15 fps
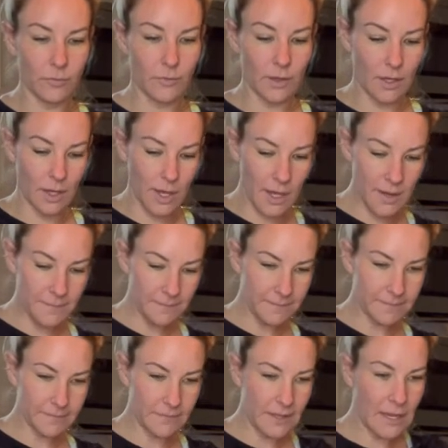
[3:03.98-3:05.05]
Okay,
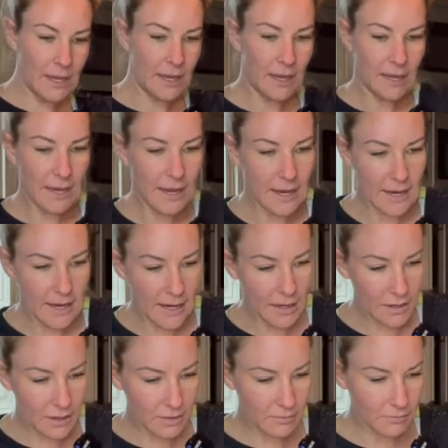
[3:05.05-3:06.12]

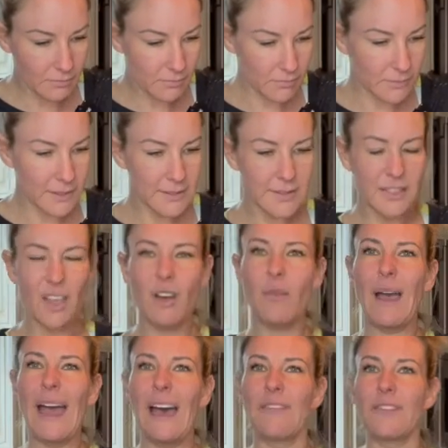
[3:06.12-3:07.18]
and let's go
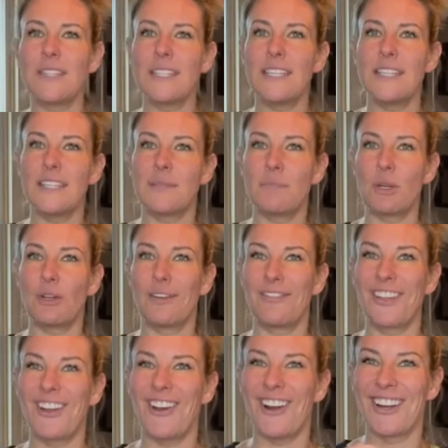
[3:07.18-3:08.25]
half a teaspoon of the
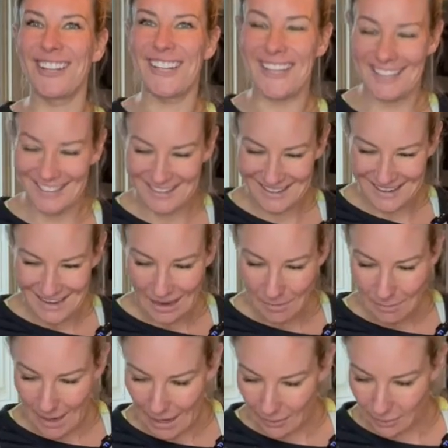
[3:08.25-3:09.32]
garlic
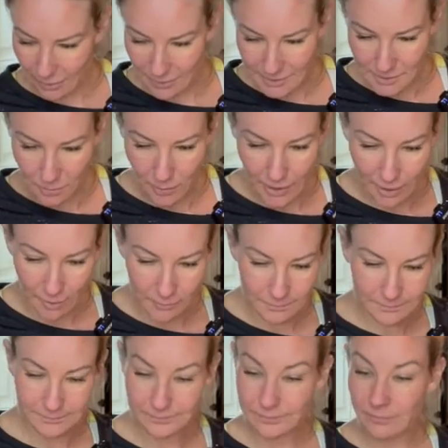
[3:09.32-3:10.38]
powder as well.
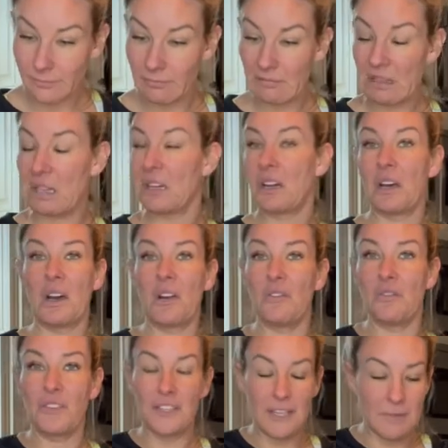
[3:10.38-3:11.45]

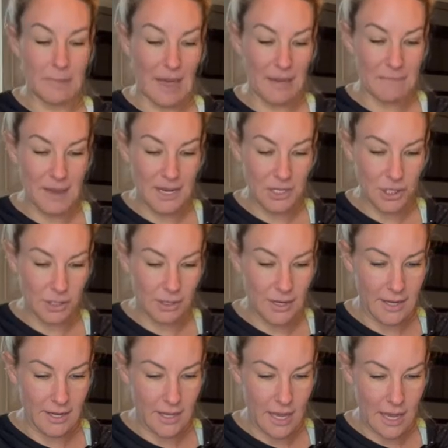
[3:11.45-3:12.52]
Hopefully by
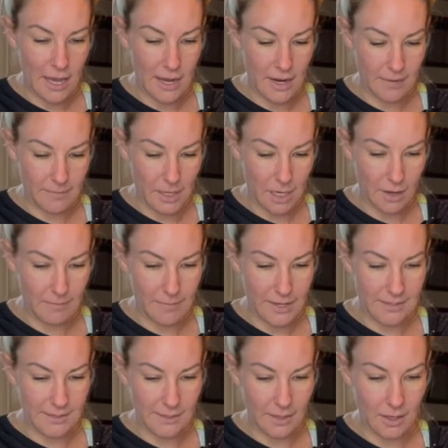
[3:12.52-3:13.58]
measuring, I am not
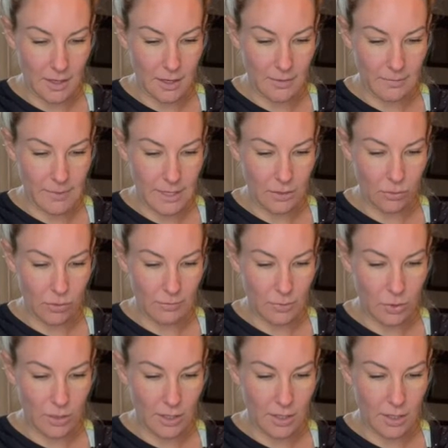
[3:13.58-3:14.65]
messing up my normal
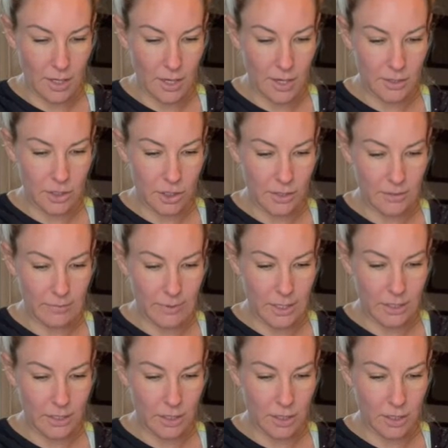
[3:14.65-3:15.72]
concoction, but
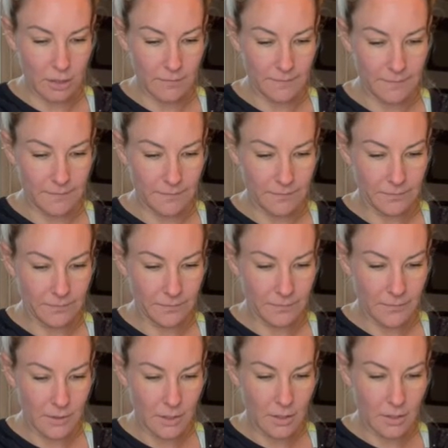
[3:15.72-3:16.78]

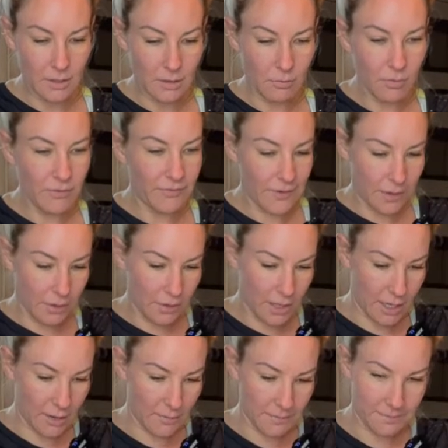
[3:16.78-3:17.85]
we'll figure it
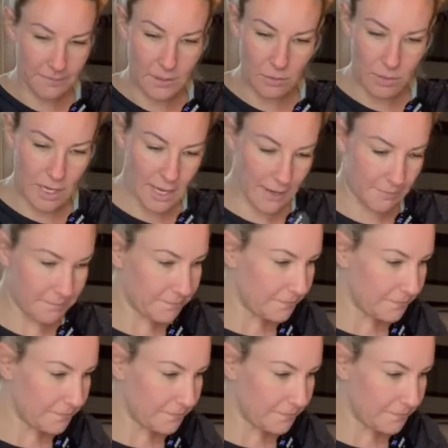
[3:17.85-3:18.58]
out. Okay,